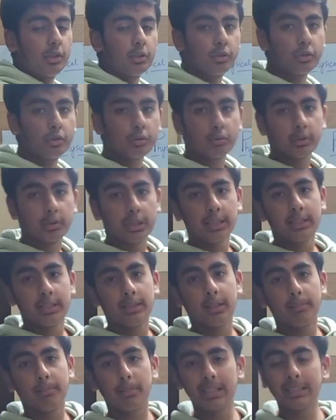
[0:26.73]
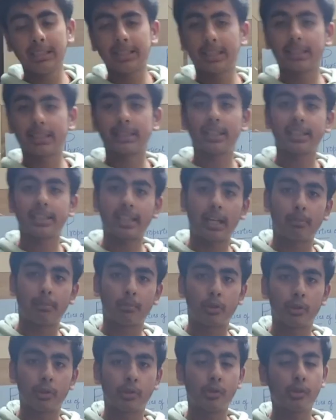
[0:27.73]
So today the main thing that I
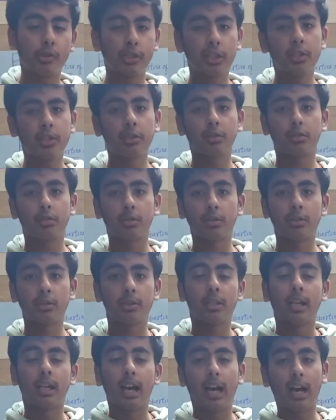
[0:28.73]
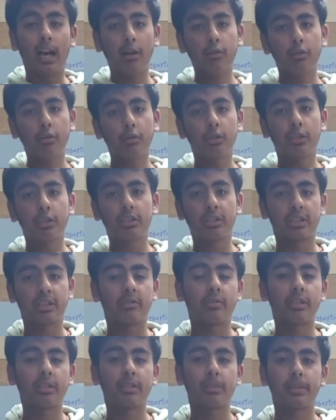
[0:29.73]
am going to teach you is how to
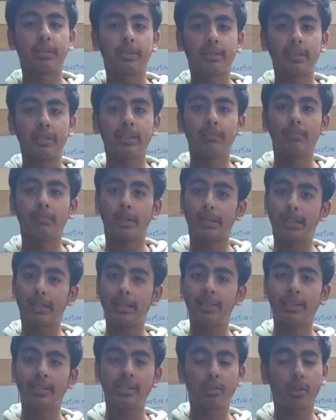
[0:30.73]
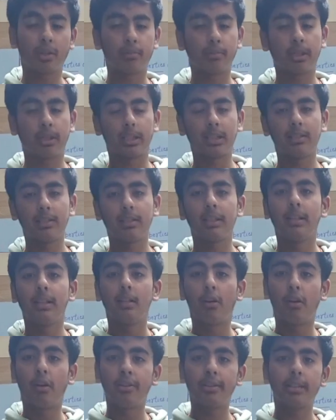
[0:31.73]
distinguish between metals and non-metals
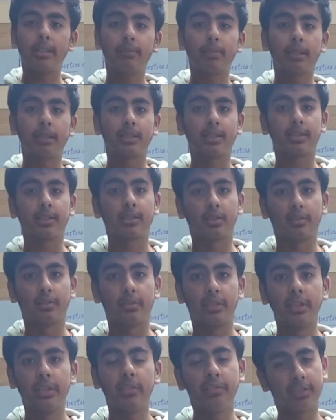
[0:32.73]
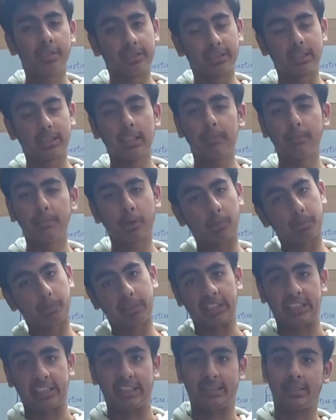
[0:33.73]
on the basis of their physical
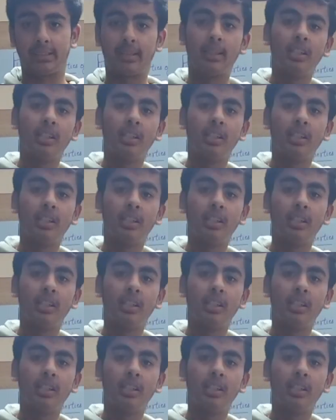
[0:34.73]
properties.